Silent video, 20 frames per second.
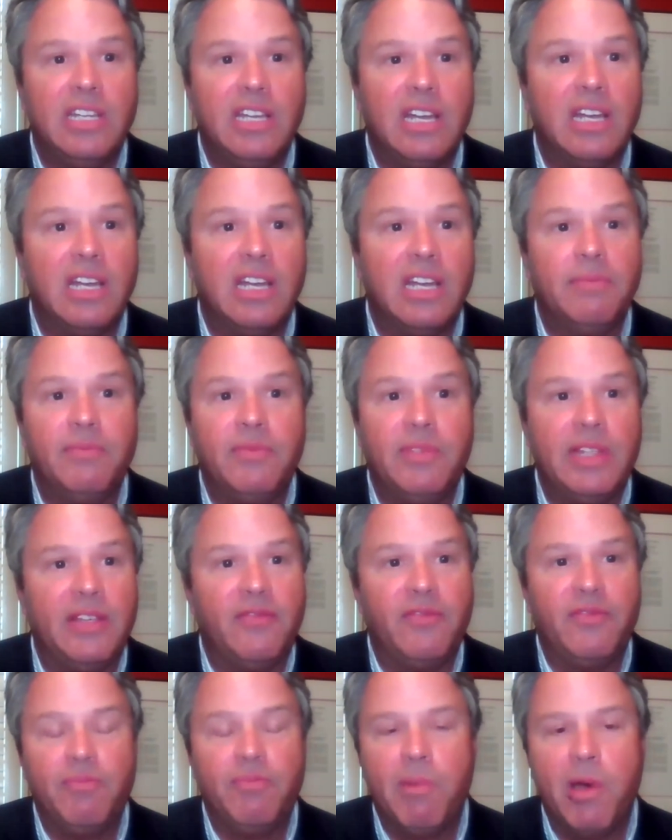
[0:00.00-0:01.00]

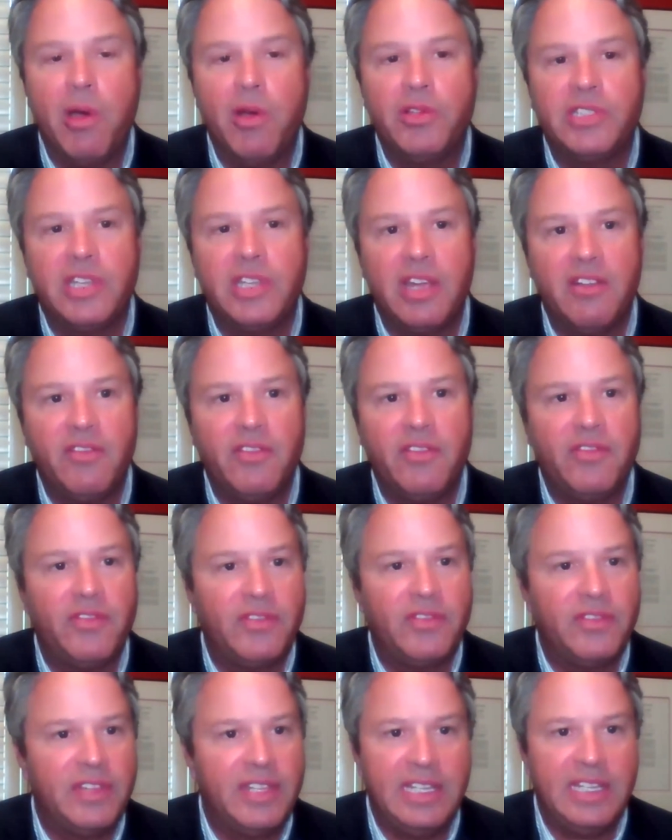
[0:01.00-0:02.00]
If most of
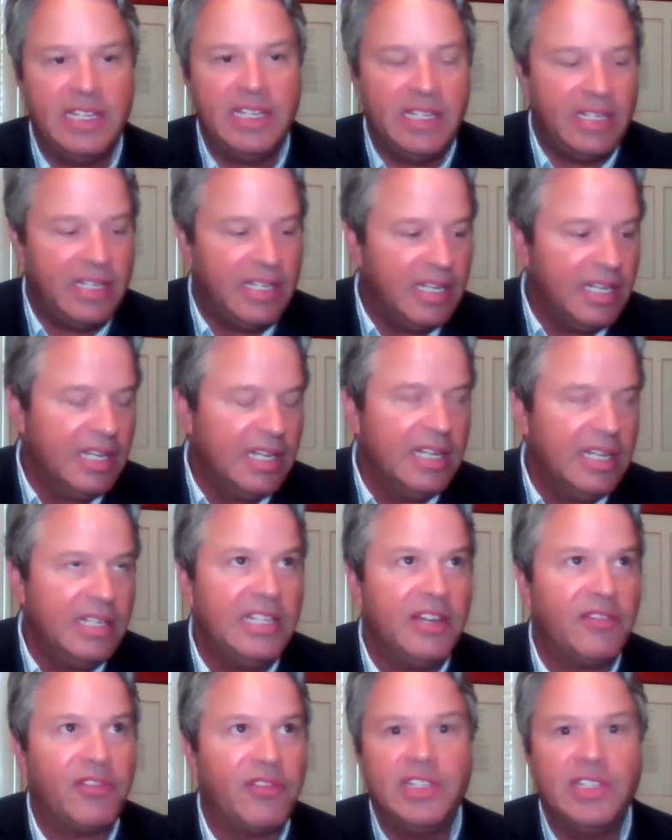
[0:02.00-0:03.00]
the
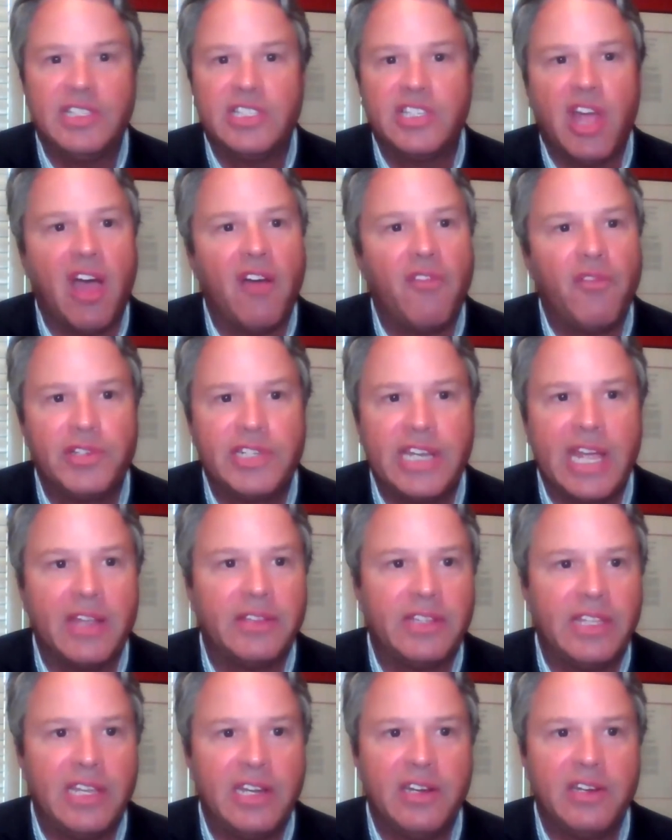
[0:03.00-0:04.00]
different softwares
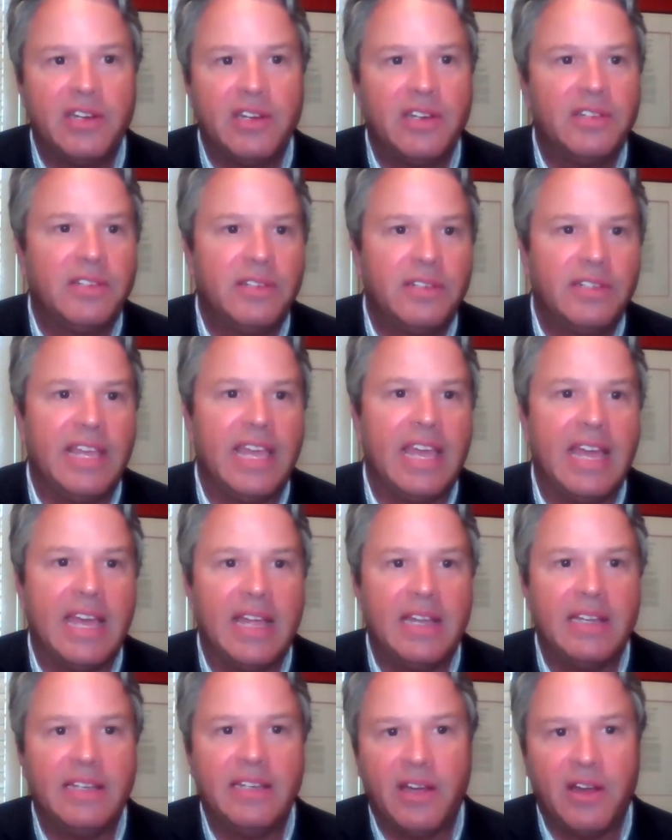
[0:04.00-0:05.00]
out there
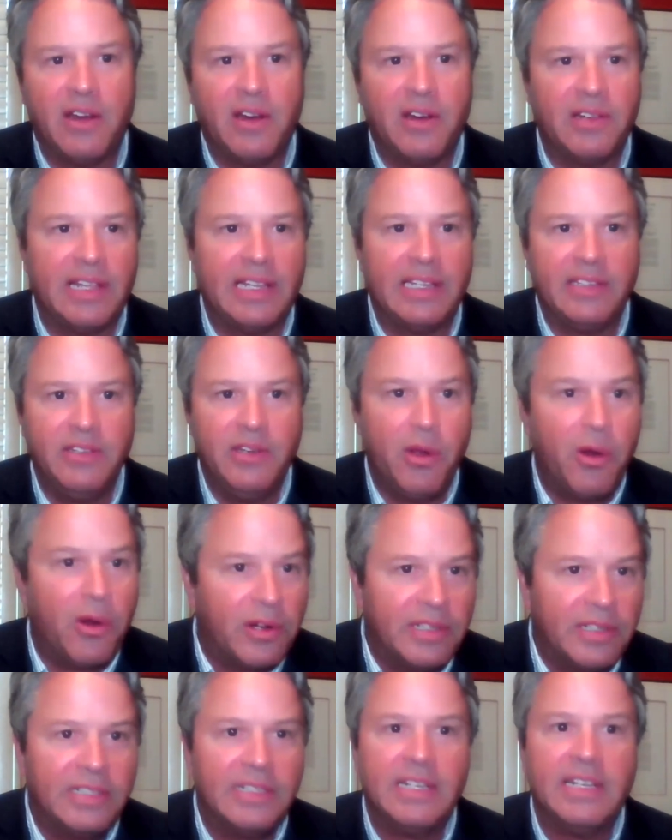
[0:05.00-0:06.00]
that are like
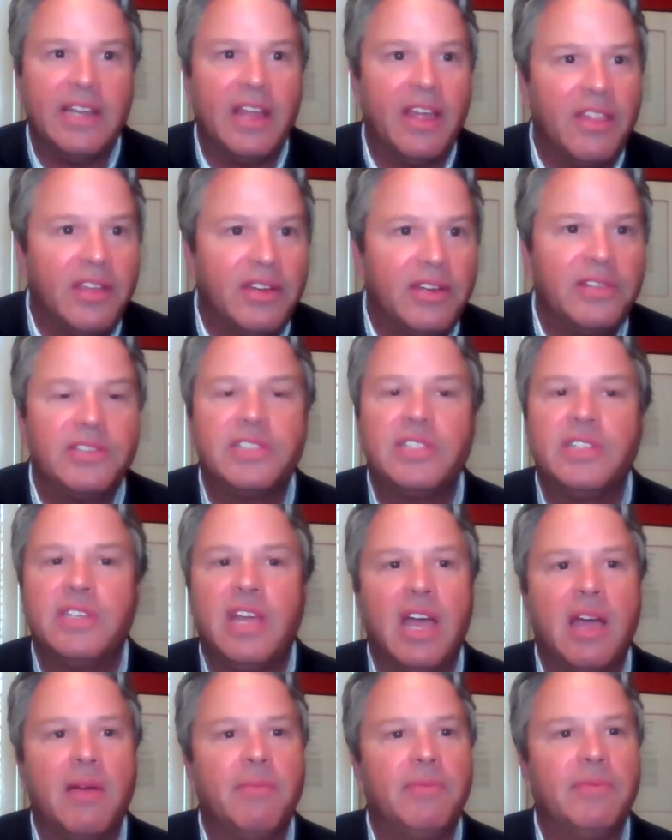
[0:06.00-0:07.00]
Norton and others
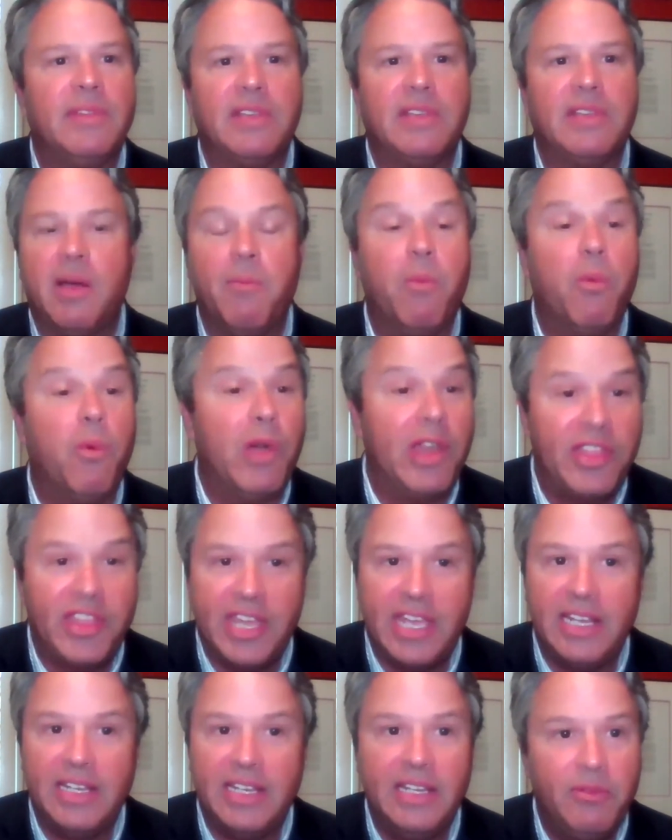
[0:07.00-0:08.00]
come with
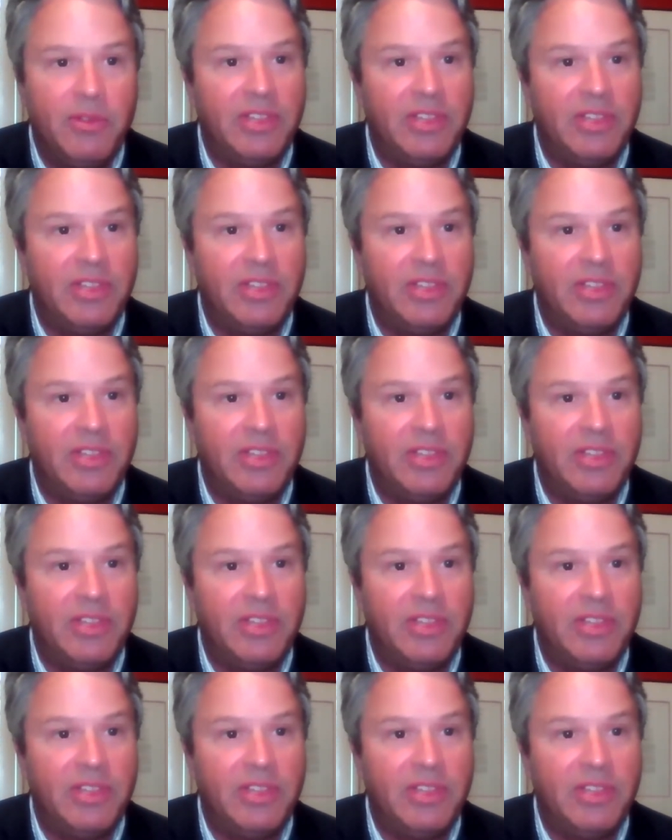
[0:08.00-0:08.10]
it,